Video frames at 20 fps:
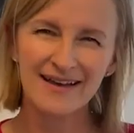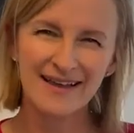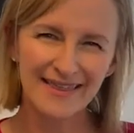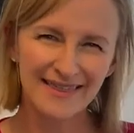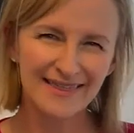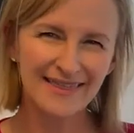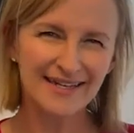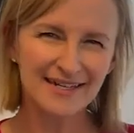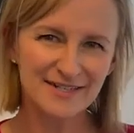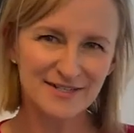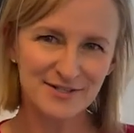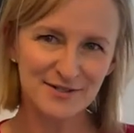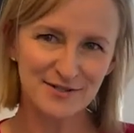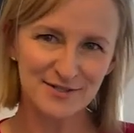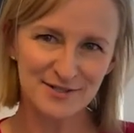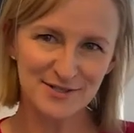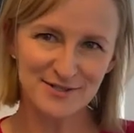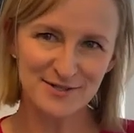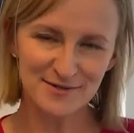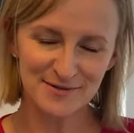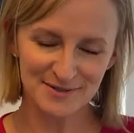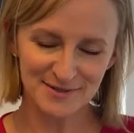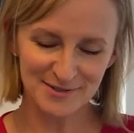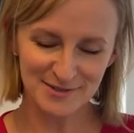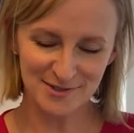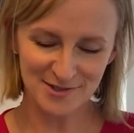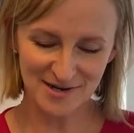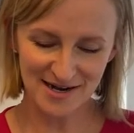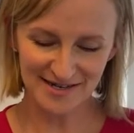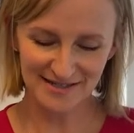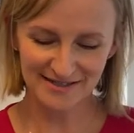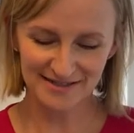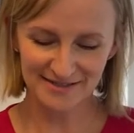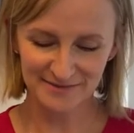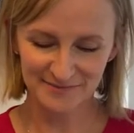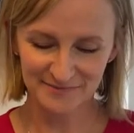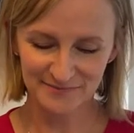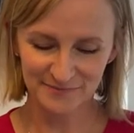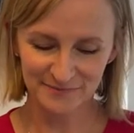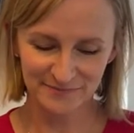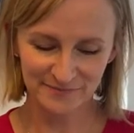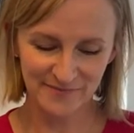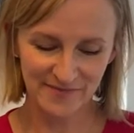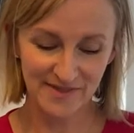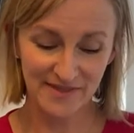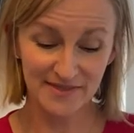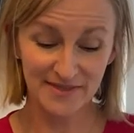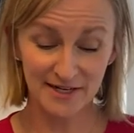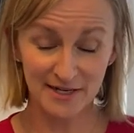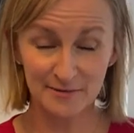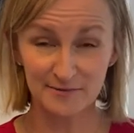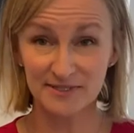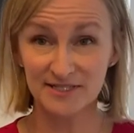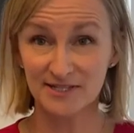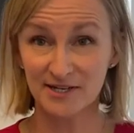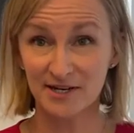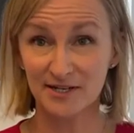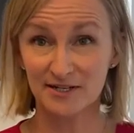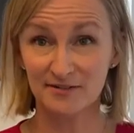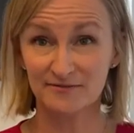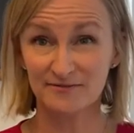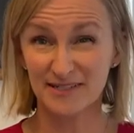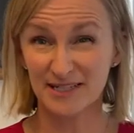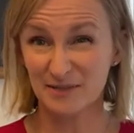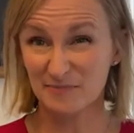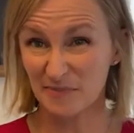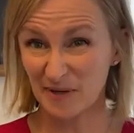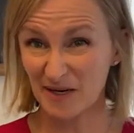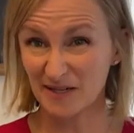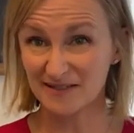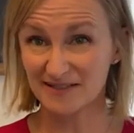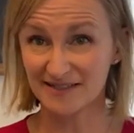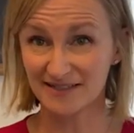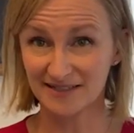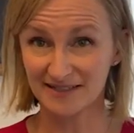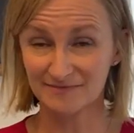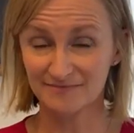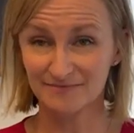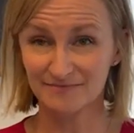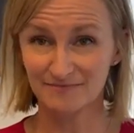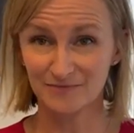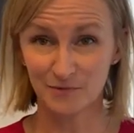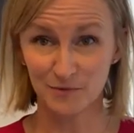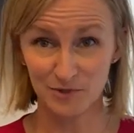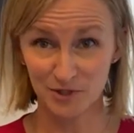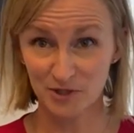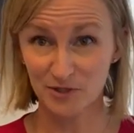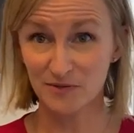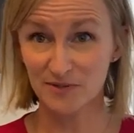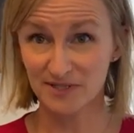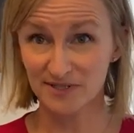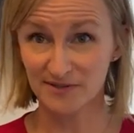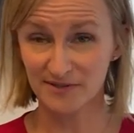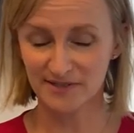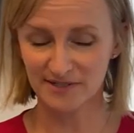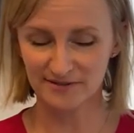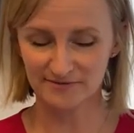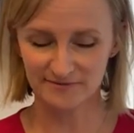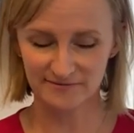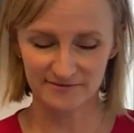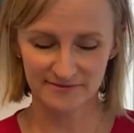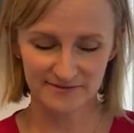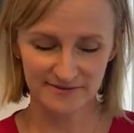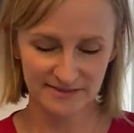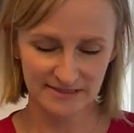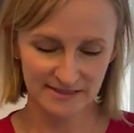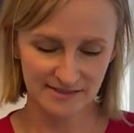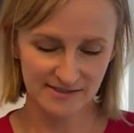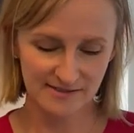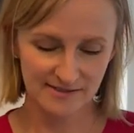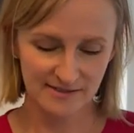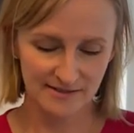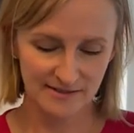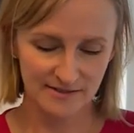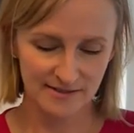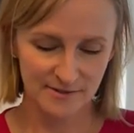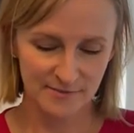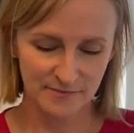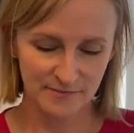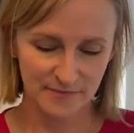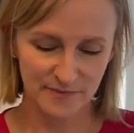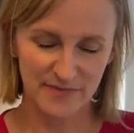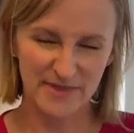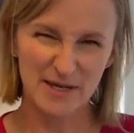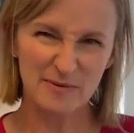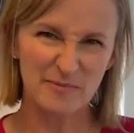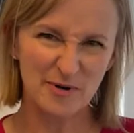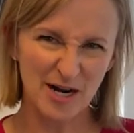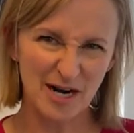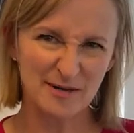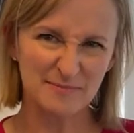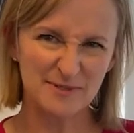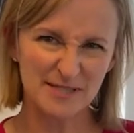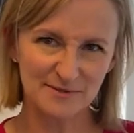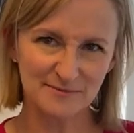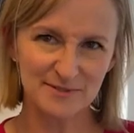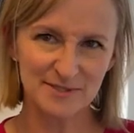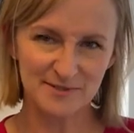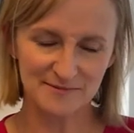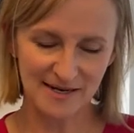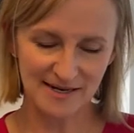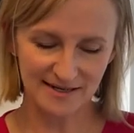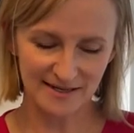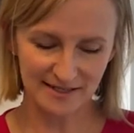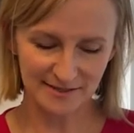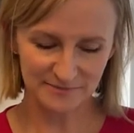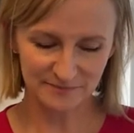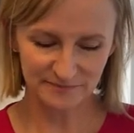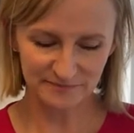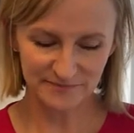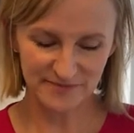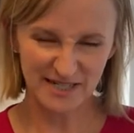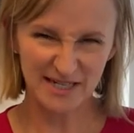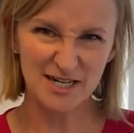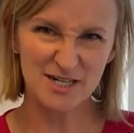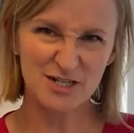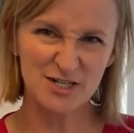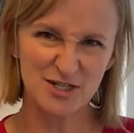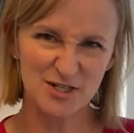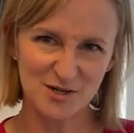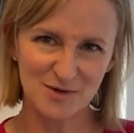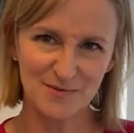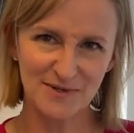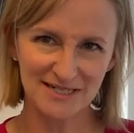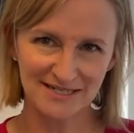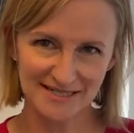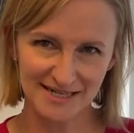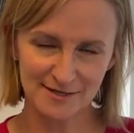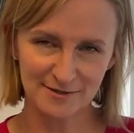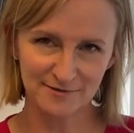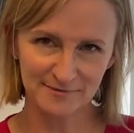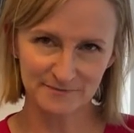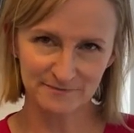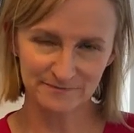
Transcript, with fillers: Then I started to notice a trend that I was thought of as bossy or too assertive, that perhaps I was threatening and I should tone it down,